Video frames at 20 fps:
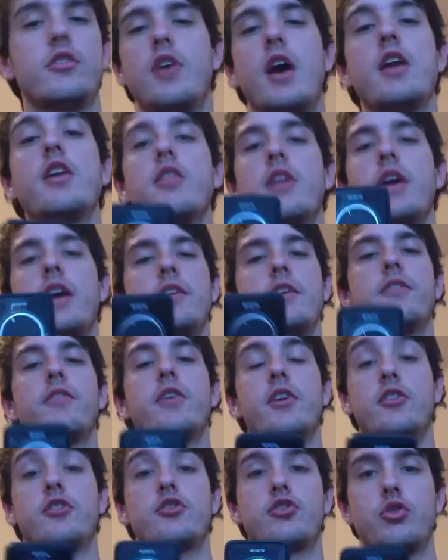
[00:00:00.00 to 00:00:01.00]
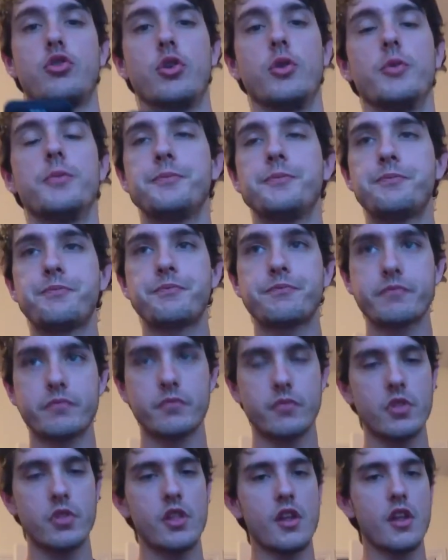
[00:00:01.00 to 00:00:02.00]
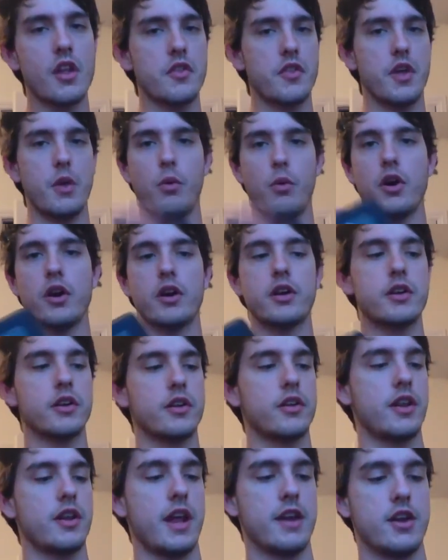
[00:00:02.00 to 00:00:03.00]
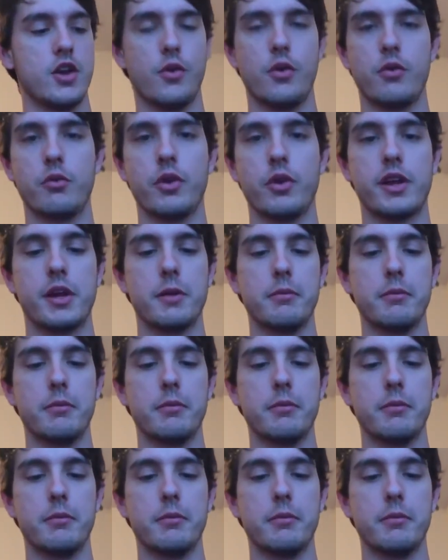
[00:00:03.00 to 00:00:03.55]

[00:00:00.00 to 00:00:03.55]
I know the A40's are true. They work. No one really